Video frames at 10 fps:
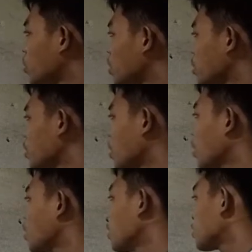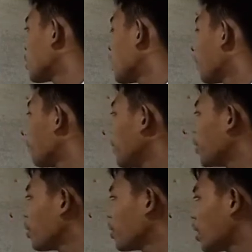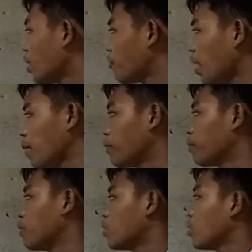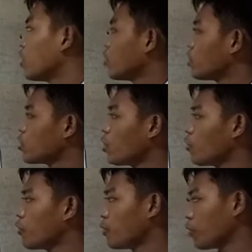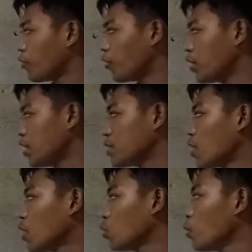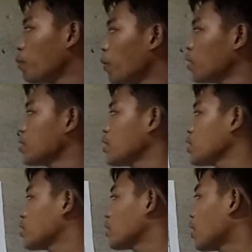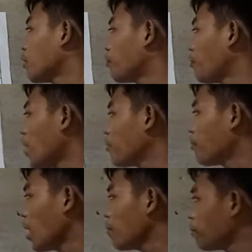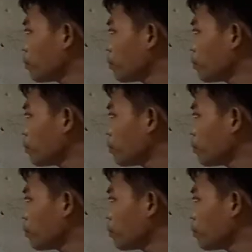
since it is bigger than 5. So for this, 2.655,